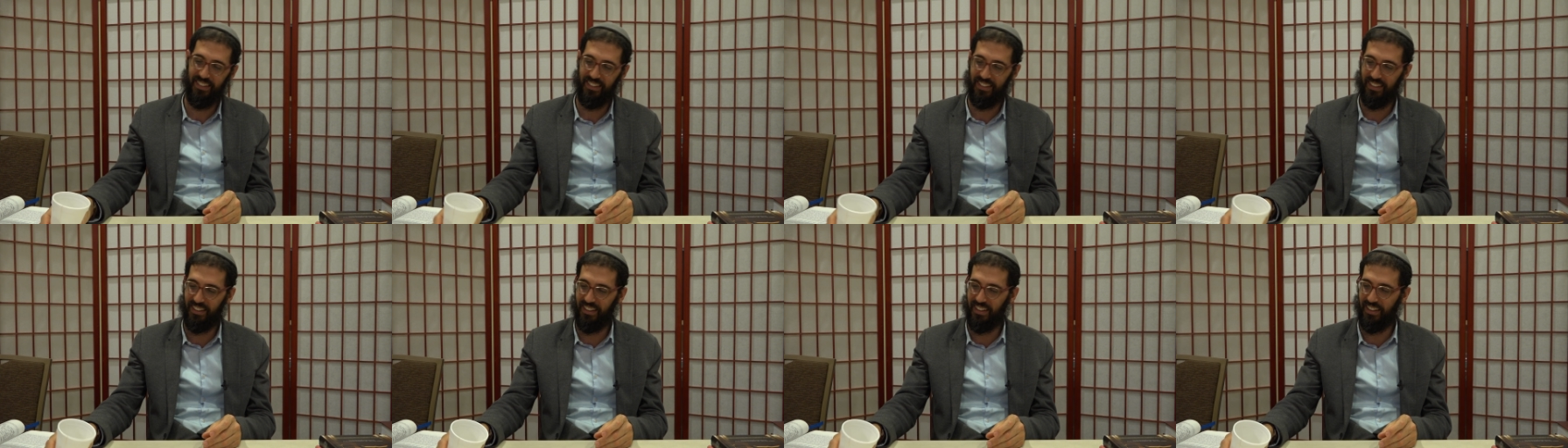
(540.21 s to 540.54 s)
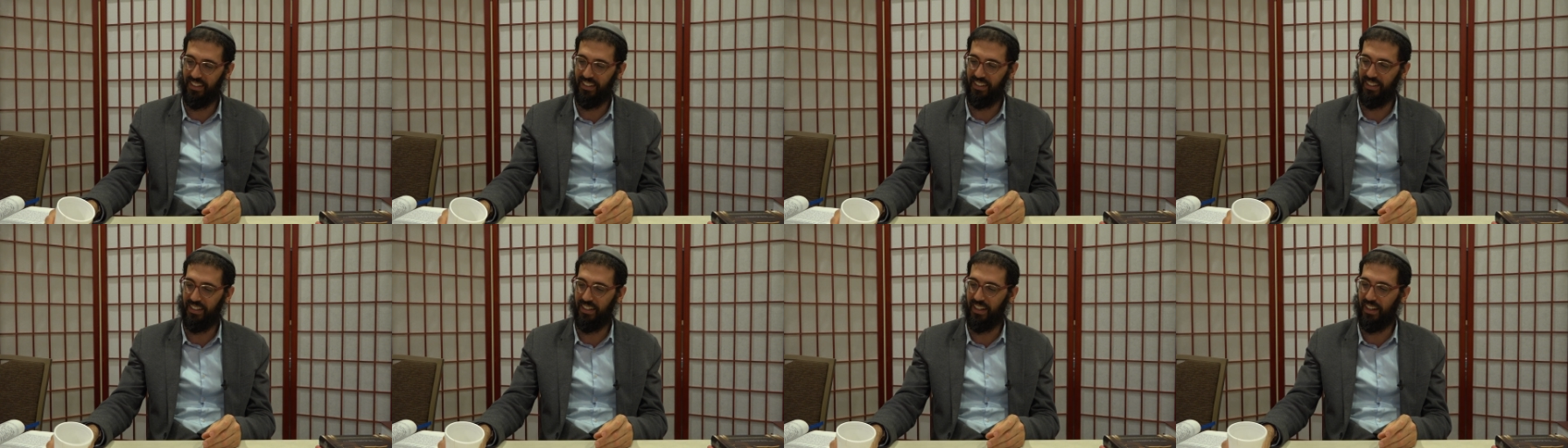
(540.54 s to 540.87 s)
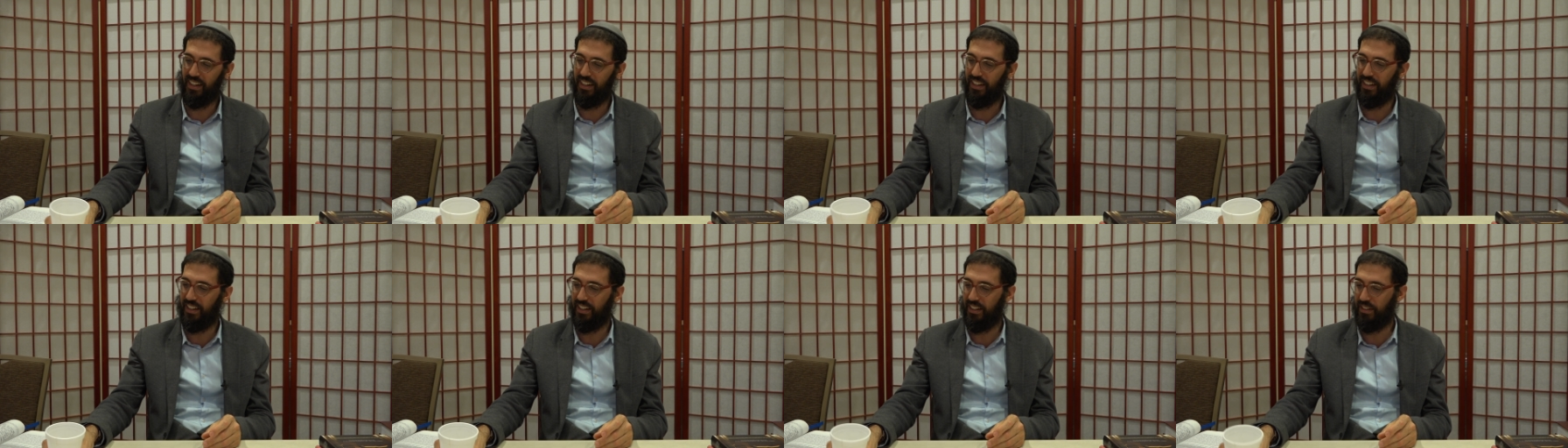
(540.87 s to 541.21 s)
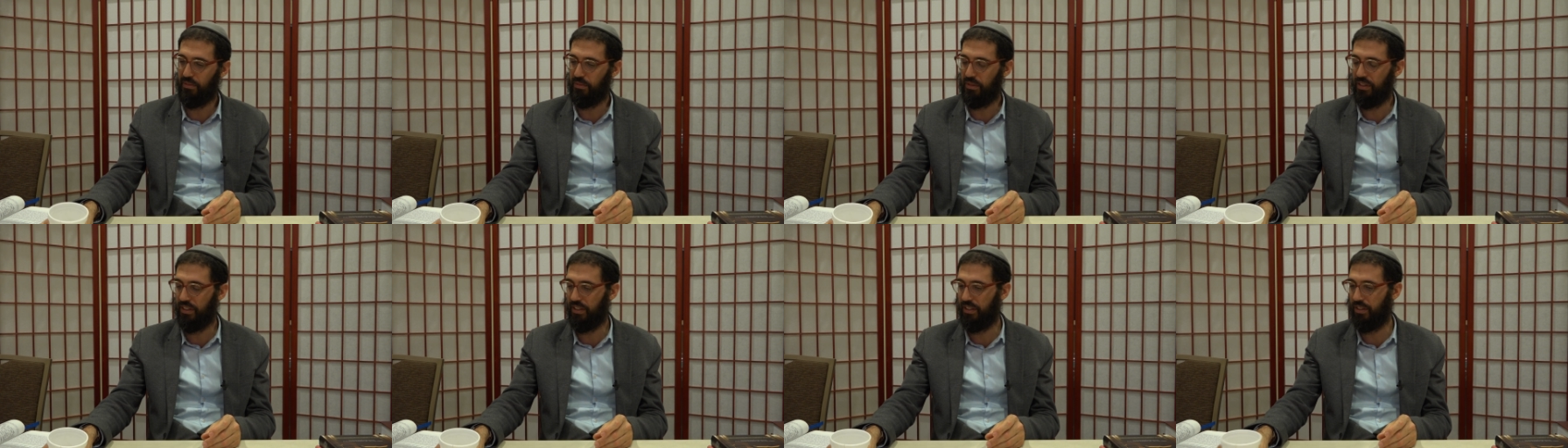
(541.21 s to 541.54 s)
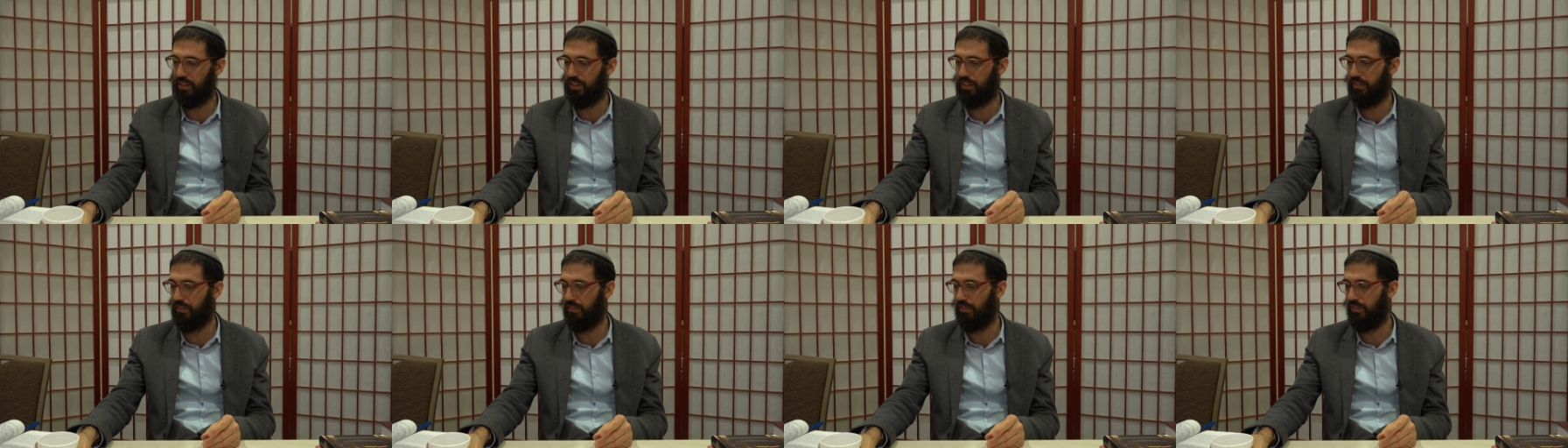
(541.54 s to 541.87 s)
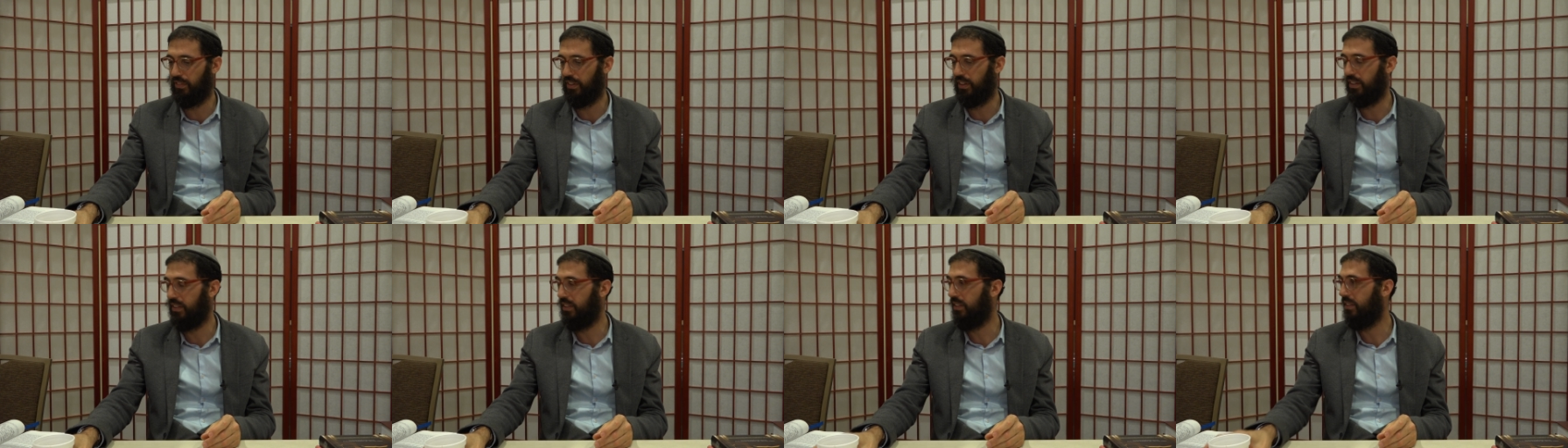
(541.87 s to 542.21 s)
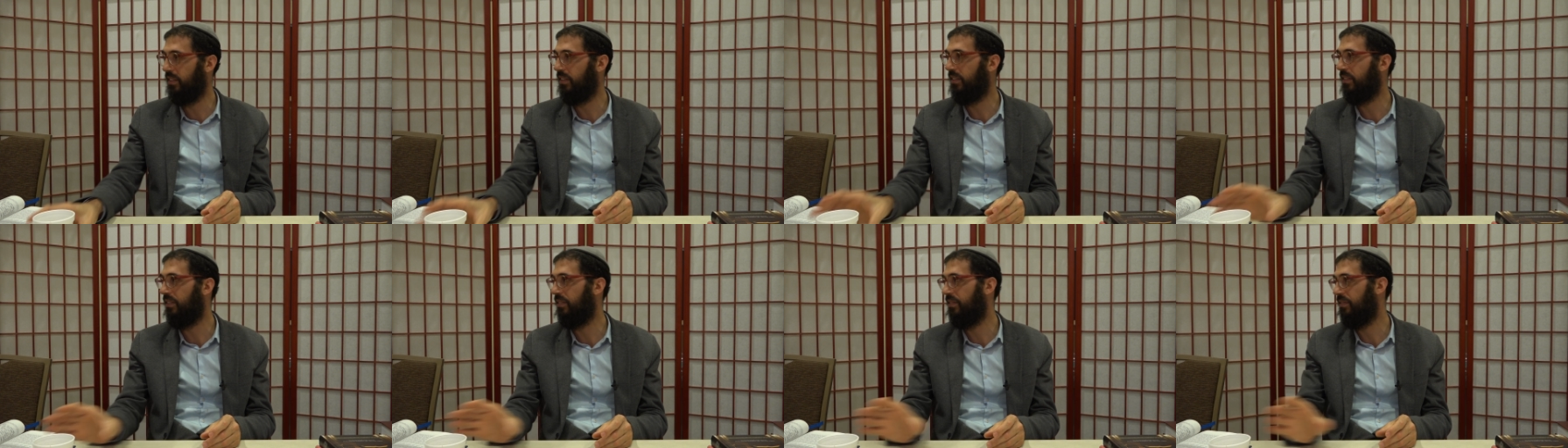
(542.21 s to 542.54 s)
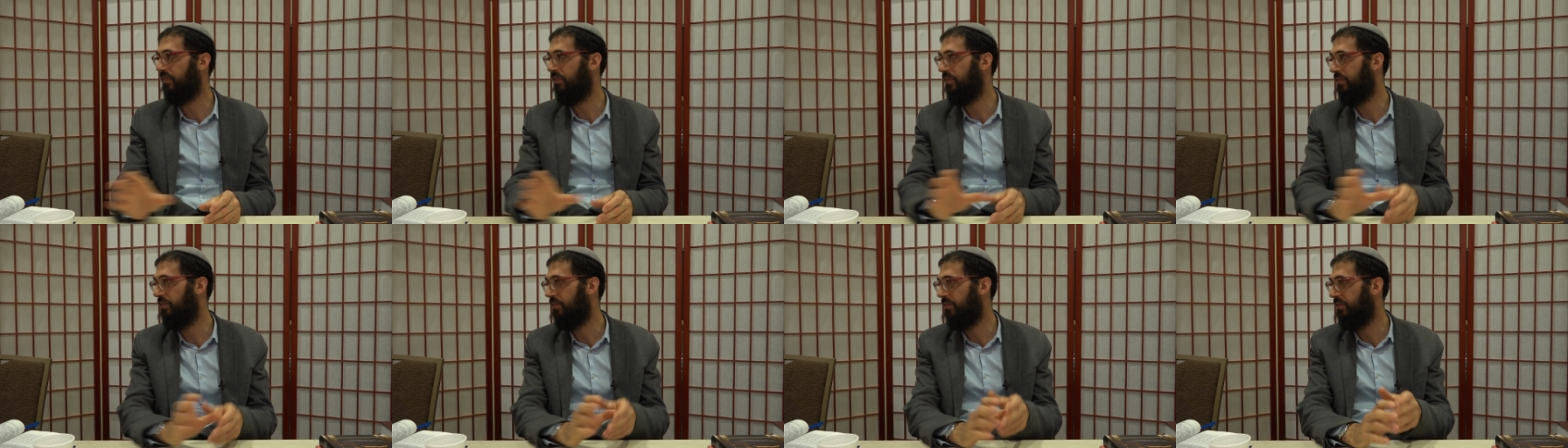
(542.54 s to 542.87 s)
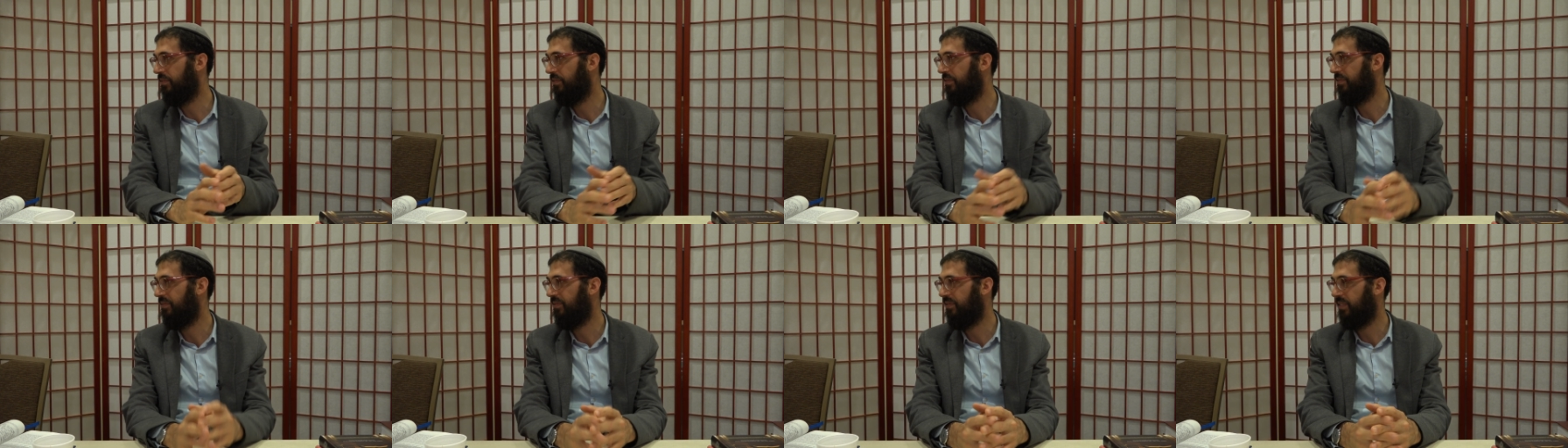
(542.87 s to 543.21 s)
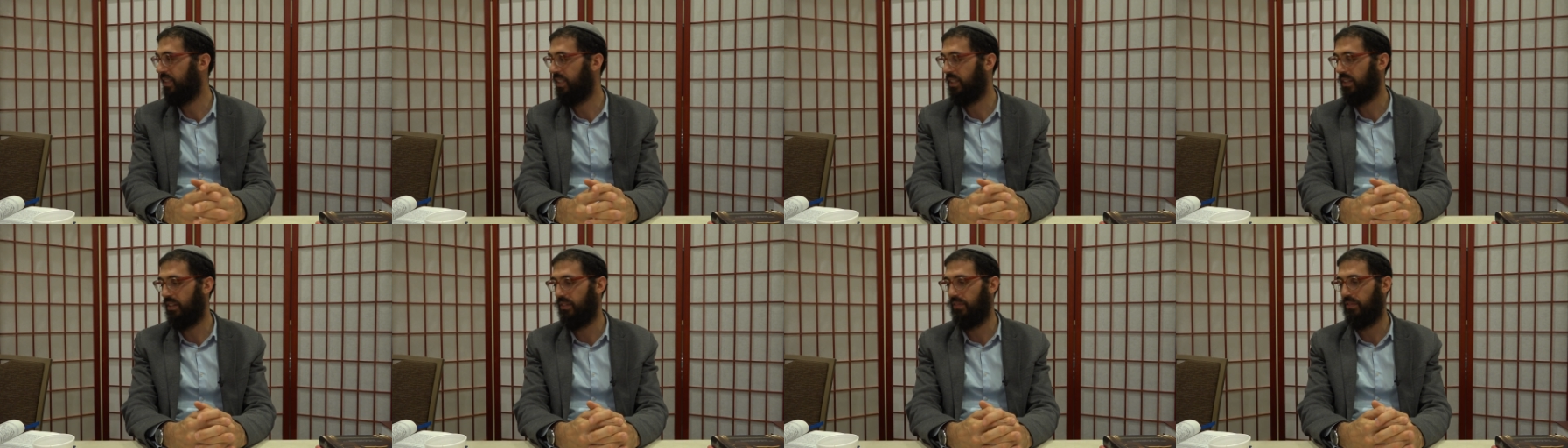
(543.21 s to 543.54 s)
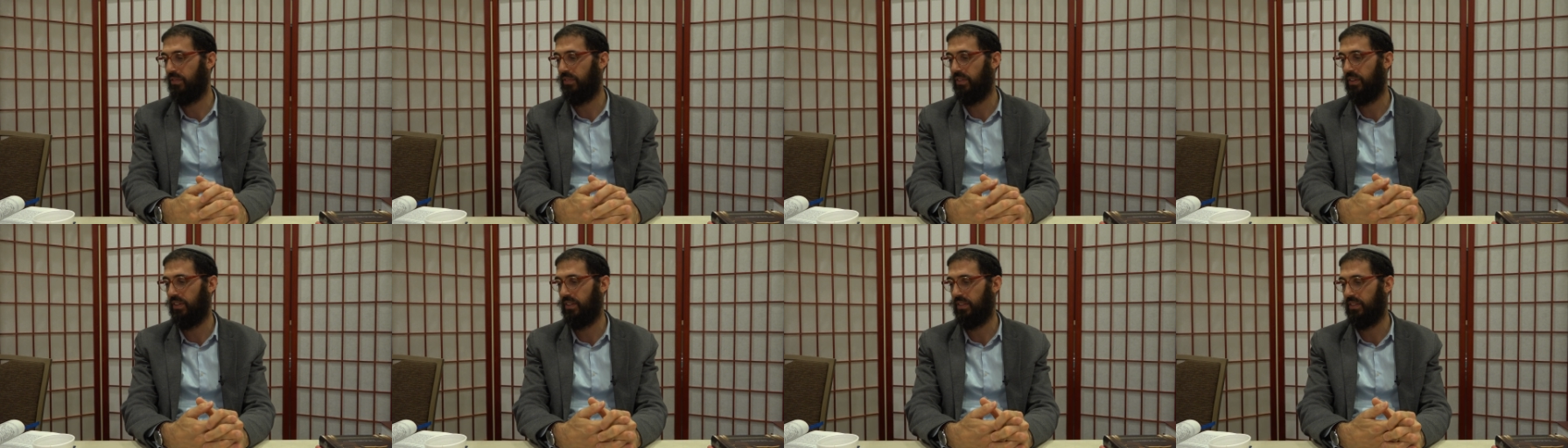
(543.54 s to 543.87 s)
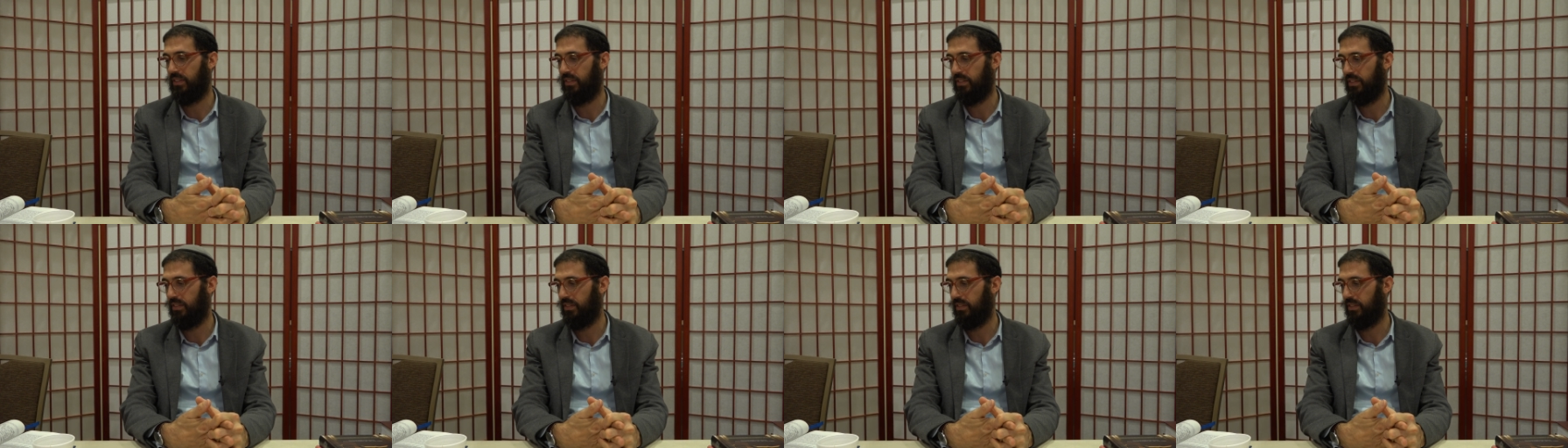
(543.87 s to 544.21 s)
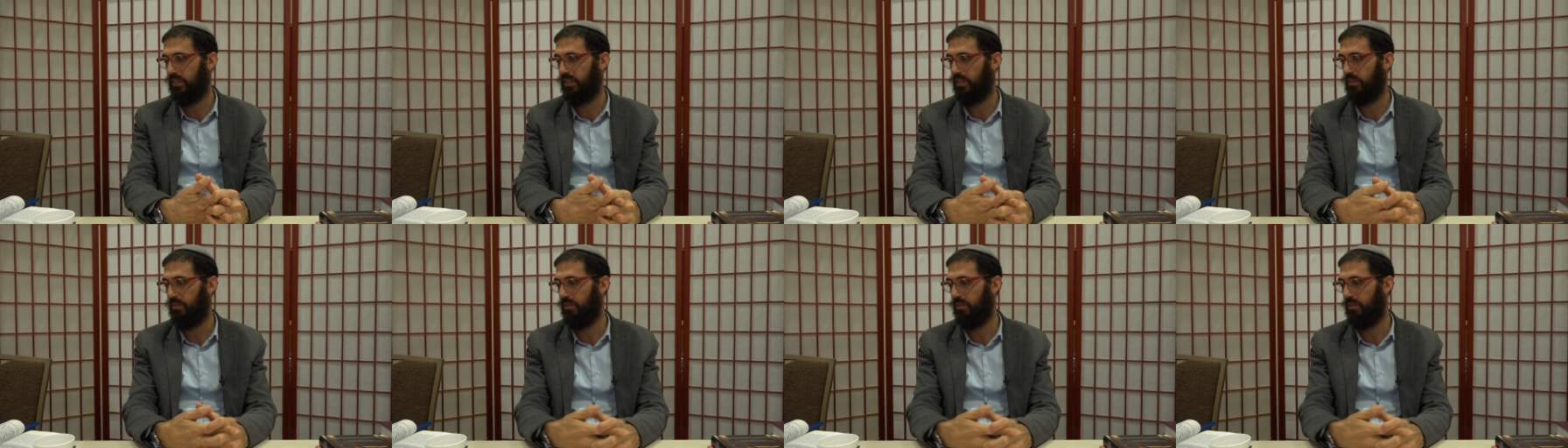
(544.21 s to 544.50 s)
yeah. Uh, not here, but you can find it. You can find some